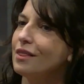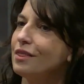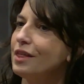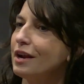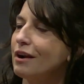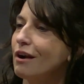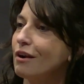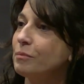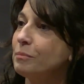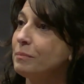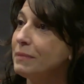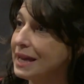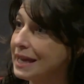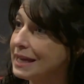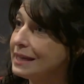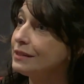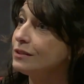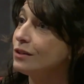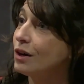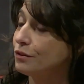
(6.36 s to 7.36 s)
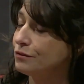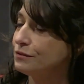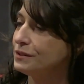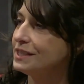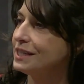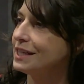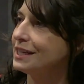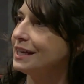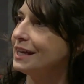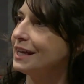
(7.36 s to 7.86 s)
that are made of
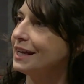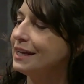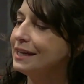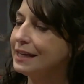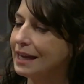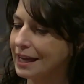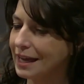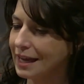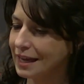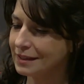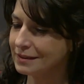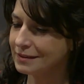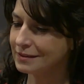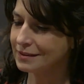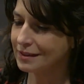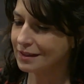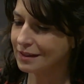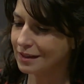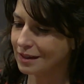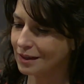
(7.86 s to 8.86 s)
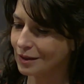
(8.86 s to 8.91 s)
DNA. And